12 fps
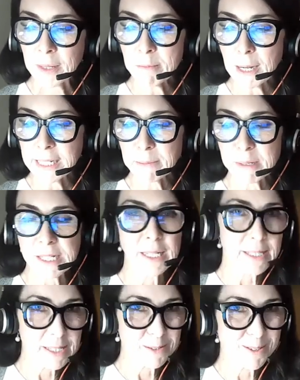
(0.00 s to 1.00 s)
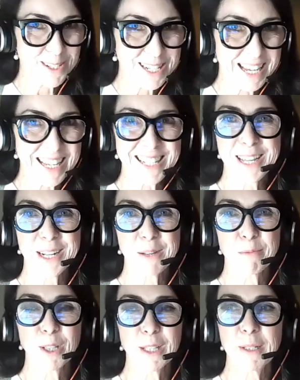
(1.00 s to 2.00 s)
My name is Leslie Ruttan, and
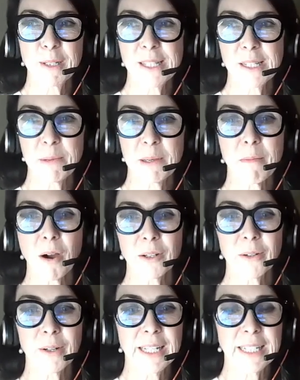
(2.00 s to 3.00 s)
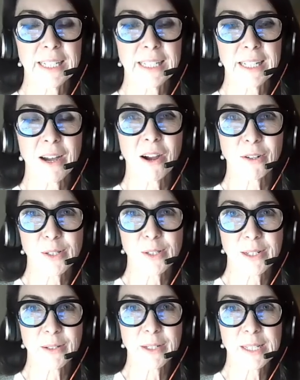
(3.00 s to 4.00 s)
I'm really pleased to be moderating our
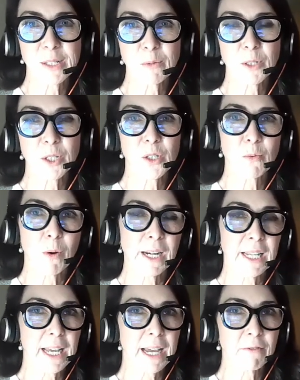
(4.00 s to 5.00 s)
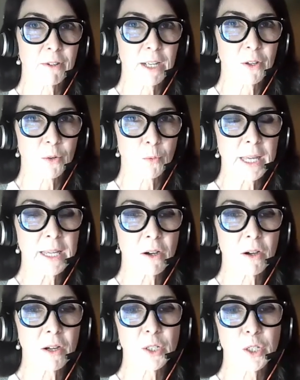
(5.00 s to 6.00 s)
series, which is running every other week
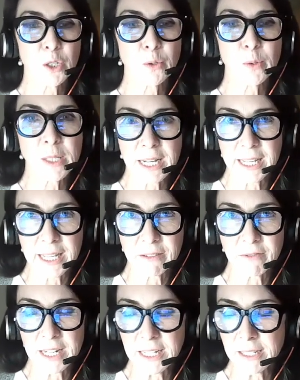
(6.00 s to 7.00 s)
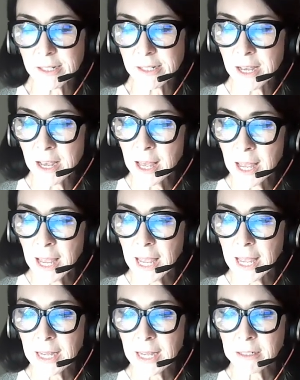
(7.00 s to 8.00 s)
on Tuesday evenings.
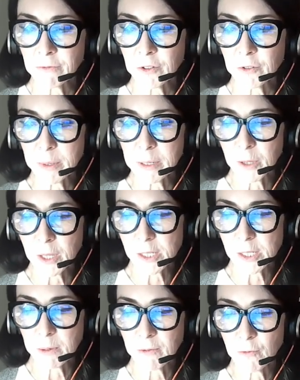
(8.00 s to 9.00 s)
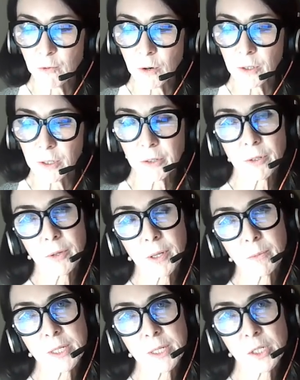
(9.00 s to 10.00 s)
And if you've been with us before, you know
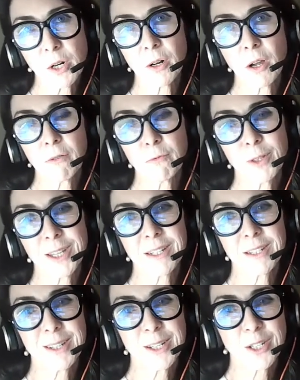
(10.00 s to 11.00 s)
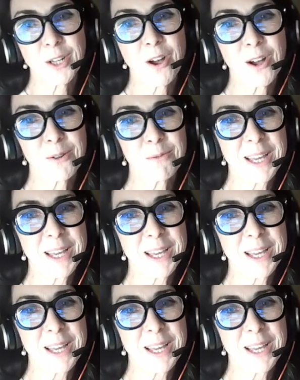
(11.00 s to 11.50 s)
that we start off with a, a talk.